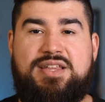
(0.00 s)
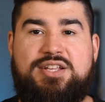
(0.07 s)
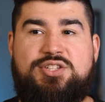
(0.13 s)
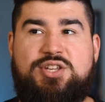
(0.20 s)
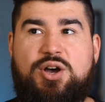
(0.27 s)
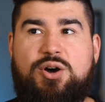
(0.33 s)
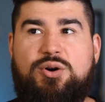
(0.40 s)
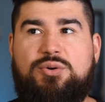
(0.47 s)

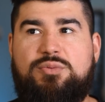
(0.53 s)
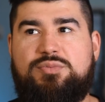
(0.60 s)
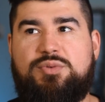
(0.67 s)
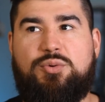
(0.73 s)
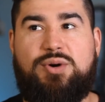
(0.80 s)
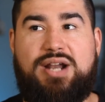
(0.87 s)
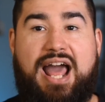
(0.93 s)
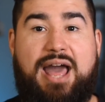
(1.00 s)
So
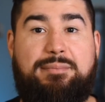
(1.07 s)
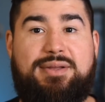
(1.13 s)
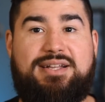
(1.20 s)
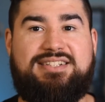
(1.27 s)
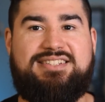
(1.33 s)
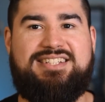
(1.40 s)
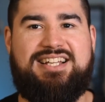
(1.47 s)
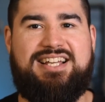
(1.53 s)
what
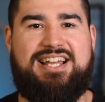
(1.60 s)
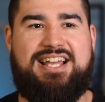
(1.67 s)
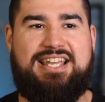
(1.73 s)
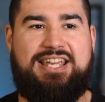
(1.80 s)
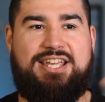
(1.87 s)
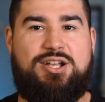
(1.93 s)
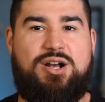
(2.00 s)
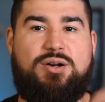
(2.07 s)
happens?
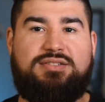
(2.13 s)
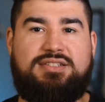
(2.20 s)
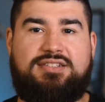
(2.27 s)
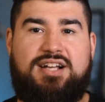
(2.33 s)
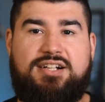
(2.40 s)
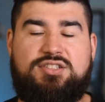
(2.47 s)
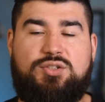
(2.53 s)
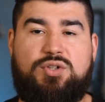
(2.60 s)
He goes and
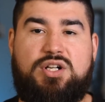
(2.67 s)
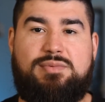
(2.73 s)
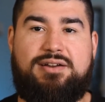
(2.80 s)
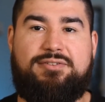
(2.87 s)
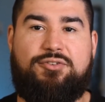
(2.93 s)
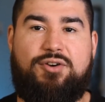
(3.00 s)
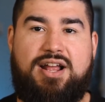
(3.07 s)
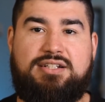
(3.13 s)
talks to one of
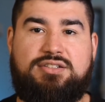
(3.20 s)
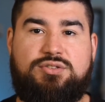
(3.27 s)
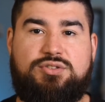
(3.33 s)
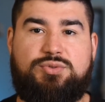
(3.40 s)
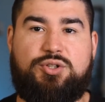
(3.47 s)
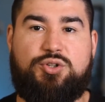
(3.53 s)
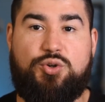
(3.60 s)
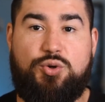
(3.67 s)
my friends
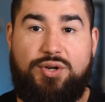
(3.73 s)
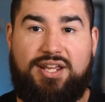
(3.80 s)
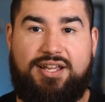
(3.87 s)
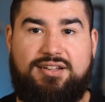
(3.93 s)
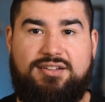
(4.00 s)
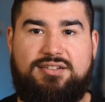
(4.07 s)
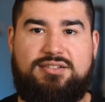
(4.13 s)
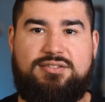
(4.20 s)
who's
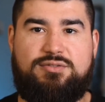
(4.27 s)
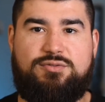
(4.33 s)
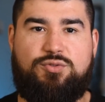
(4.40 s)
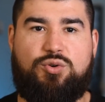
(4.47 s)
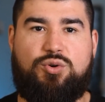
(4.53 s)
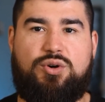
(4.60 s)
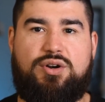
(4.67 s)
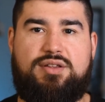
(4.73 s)
recruiting
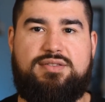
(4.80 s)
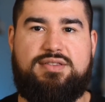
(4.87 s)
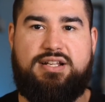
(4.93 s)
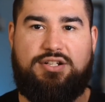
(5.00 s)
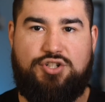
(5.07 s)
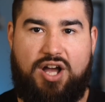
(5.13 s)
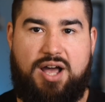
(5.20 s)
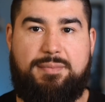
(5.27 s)
for
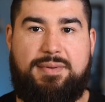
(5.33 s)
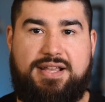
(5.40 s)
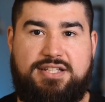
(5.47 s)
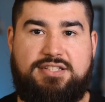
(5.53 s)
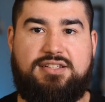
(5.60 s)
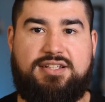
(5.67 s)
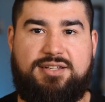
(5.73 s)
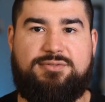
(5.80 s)
the job that
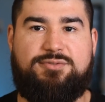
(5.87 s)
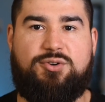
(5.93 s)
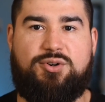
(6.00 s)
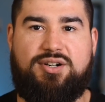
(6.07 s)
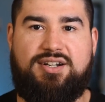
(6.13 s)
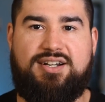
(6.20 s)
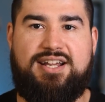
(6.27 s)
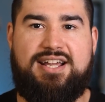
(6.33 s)
he's looking
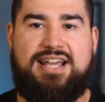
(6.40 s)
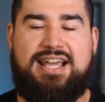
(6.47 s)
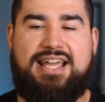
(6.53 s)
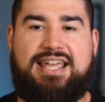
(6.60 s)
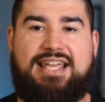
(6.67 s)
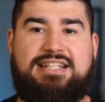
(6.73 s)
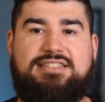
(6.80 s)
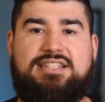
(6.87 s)
for.
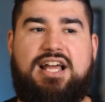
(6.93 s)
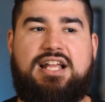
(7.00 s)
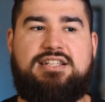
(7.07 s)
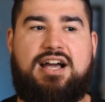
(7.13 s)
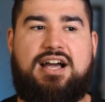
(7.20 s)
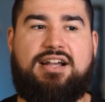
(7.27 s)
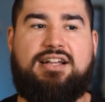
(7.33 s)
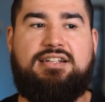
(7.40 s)
He's
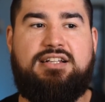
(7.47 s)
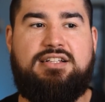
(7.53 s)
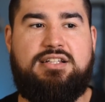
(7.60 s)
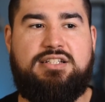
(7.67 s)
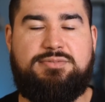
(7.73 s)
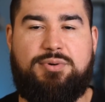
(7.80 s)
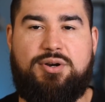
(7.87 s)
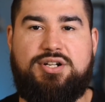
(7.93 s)
talking to
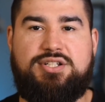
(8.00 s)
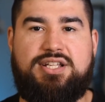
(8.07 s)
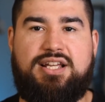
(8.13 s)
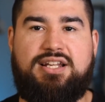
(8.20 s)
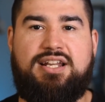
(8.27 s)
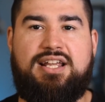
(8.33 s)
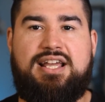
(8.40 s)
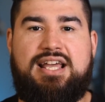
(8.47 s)
this
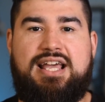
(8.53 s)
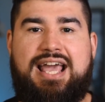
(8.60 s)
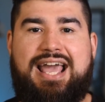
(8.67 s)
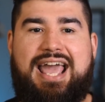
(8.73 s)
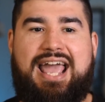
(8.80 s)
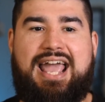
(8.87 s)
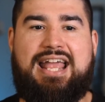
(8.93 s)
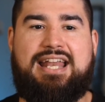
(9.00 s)
person,
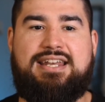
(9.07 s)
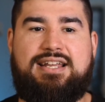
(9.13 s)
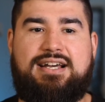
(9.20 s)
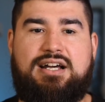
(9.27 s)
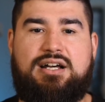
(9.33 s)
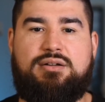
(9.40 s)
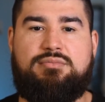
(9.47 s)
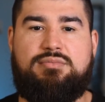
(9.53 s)
and
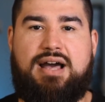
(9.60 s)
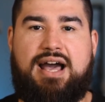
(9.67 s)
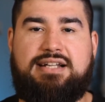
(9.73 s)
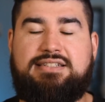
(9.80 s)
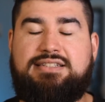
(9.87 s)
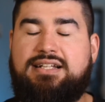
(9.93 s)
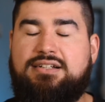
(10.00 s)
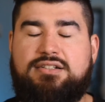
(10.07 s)
I
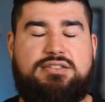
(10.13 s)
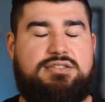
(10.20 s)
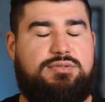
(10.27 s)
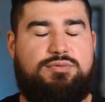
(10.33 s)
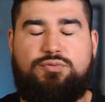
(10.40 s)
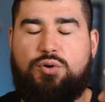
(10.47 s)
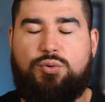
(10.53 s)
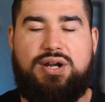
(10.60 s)
just,
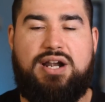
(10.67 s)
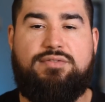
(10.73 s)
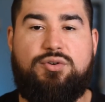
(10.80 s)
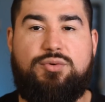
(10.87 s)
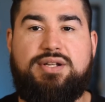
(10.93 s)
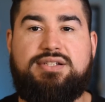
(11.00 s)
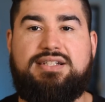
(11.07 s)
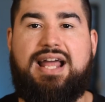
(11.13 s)
for whatever
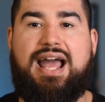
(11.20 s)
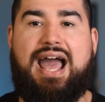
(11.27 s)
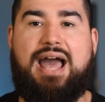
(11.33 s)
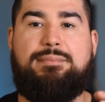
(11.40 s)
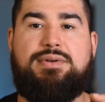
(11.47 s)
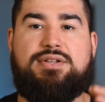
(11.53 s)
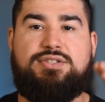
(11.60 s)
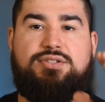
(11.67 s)
reason,
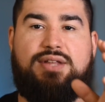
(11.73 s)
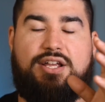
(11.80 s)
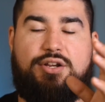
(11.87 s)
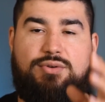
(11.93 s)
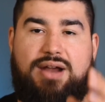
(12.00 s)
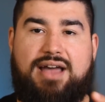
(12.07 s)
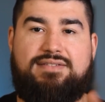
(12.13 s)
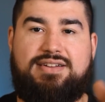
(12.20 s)
happened to, like,
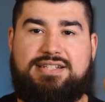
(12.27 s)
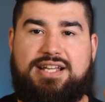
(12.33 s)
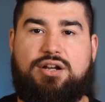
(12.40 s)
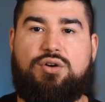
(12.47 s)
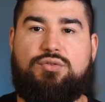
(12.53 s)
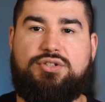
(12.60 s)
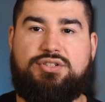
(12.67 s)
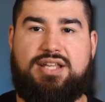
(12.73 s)
gravitate
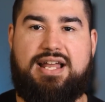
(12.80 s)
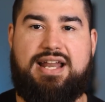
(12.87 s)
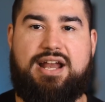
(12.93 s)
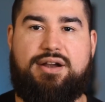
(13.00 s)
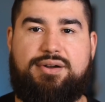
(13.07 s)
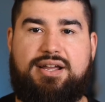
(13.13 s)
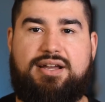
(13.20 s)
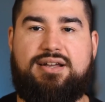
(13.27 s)
over to that
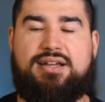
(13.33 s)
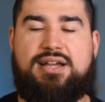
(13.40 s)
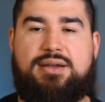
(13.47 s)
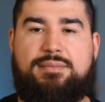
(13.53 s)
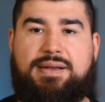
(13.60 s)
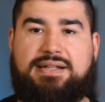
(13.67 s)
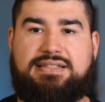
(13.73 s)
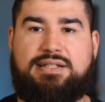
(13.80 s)
area
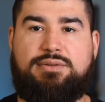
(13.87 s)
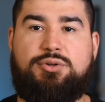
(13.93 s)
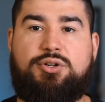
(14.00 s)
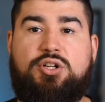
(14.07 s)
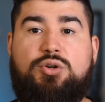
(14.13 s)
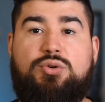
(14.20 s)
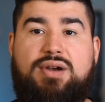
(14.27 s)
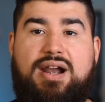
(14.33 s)
because they were
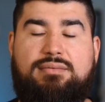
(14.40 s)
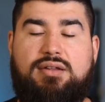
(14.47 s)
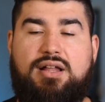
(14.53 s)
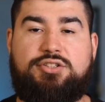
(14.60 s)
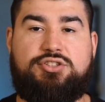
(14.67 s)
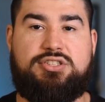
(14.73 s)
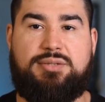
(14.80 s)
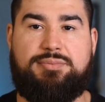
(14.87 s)
going to go grab
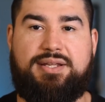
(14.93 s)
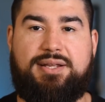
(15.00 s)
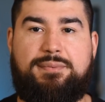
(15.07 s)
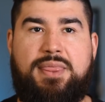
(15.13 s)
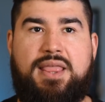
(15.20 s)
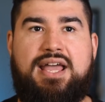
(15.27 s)
lunch or something.